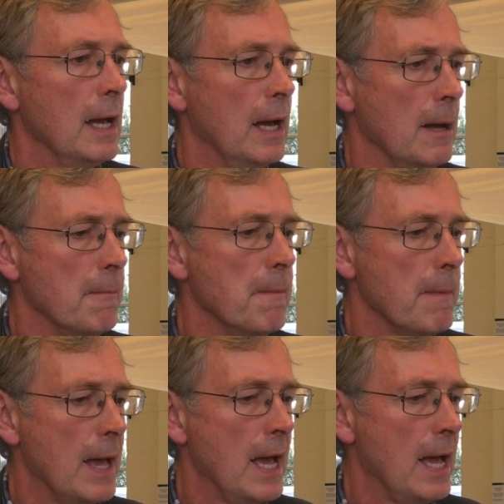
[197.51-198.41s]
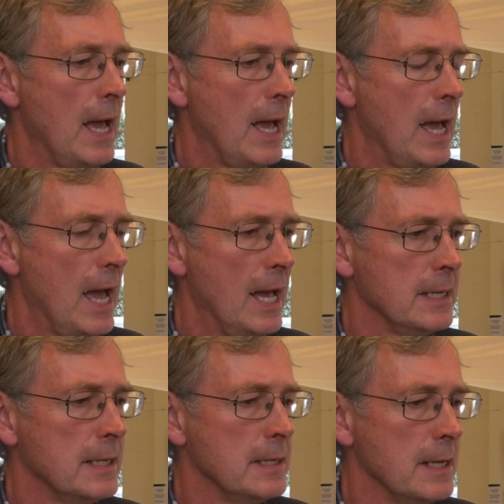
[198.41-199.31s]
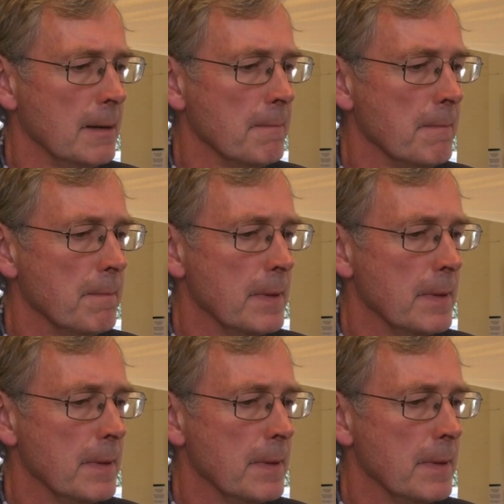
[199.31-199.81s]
Um, and um,